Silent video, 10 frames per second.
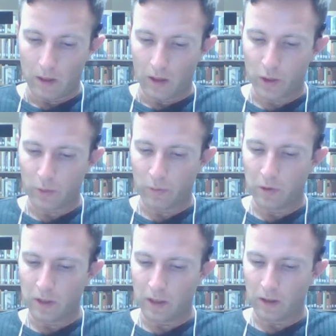Also from
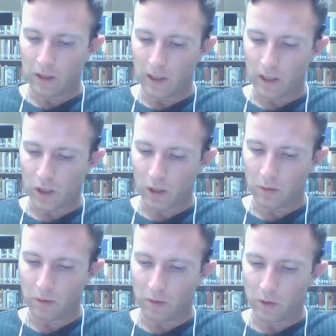the Nutella
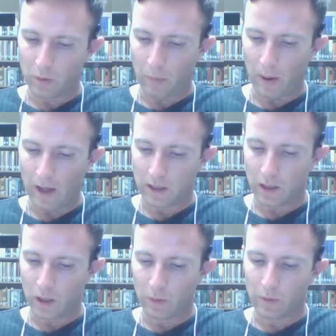connection, is
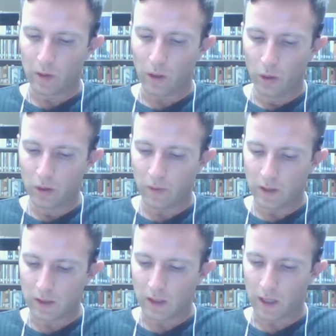passing over the host
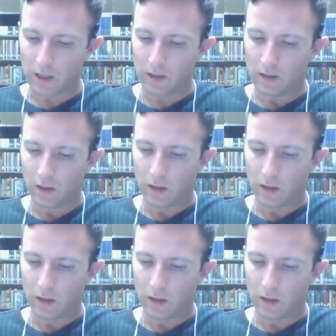feed socket,